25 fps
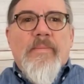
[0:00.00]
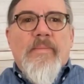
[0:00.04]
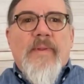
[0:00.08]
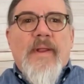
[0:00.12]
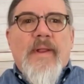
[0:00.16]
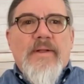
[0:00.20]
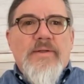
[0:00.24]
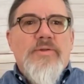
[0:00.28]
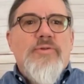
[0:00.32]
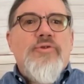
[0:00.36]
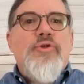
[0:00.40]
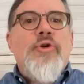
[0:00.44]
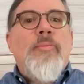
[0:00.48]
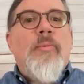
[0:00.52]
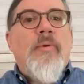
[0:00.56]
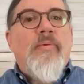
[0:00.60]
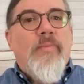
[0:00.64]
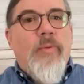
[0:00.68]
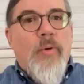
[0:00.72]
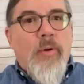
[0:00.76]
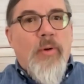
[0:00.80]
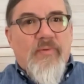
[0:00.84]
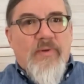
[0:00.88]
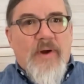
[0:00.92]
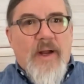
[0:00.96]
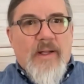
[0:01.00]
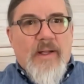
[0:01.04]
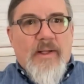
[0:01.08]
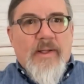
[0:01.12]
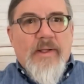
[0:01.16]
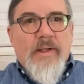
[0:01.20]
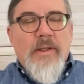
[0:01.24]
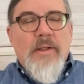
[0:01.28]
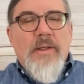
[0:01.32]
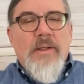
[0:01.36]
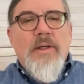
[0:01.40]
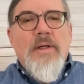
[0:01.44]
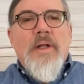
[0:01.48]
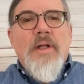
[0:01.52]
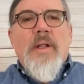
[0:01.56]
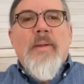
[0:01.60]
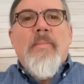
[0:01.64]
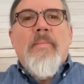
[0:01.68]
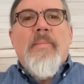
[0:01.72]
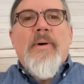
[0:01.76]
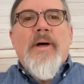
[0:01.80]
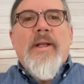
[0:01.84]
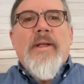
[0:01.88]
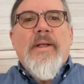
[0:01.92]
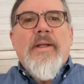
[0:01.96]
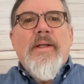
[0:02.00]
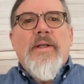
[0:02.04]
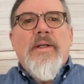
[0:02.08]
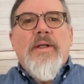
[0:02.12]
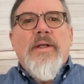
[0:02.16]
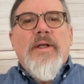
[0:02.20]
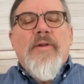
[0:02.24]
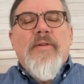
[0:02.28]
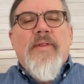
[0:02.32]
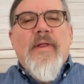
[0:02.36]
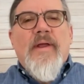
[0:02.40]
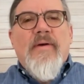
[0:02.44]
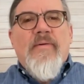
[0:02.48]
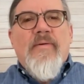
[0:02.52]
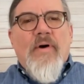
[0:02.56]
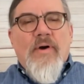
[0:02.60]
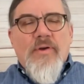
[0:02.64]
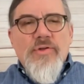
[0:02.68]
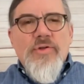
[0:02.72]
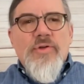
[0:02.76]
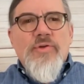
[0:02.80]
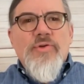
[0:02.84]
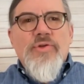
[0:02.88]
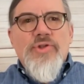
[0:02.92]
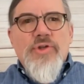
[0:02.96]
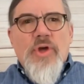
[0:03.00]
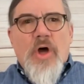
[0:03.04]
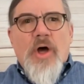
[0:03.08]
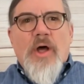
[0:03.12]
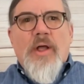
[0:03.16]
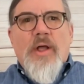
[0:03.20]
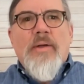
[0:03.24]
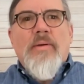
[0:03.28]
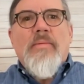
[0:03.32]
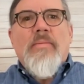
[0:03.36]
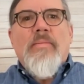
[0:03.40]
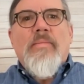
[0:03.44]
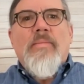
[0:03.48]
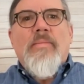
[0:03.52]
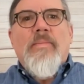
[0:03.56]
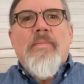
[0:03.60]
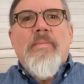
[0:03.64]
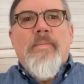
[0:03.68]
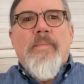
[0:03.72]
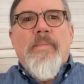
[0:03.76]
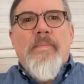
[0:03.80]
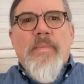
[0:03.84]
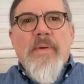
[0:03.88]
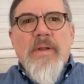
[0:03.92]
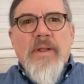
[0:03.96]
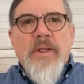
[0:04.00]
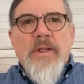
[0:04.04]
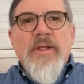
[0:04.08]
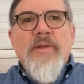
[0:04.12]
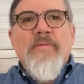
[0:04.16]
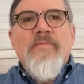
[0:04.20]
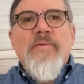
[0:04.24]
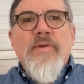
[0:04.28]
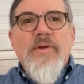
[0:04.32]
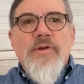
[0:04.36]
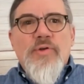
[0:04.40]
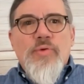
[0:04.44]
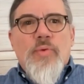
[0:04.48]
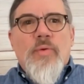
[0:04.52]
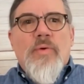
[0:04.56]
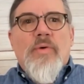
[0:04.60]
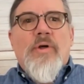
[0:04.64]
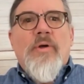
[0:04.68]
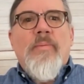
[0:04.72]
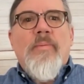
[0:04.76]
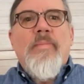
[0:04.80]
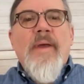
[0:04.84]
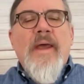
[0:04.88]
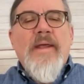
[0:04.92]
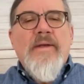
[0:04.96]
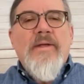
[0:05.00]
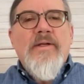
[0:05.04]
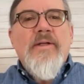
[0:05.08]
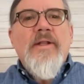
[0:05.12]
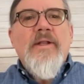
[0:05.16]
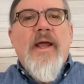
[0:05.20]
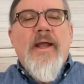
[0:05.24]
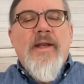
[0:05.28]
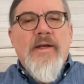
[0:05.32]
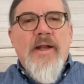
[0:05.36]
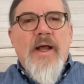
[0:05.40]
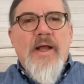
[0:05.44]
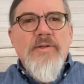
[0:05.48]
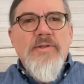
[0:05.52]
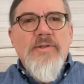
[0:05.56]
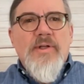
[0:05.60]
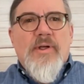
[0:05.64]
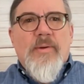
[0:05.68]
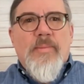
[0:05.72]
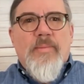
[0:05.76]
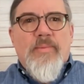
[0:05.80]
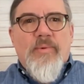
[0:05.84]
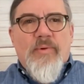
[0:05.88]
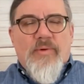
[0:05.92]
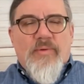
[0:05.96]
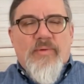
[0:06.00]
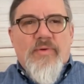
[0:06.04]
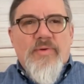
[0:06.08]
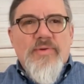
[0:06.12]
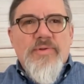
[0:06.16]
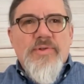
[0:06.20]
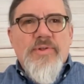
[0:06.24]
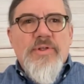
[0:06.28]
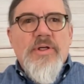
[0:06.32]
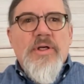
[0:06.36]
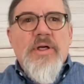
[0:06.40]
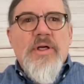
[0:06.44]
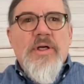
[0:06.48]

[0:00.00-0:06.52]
That's tumor profiling, but they have also sought individual companion diagnostic approvals,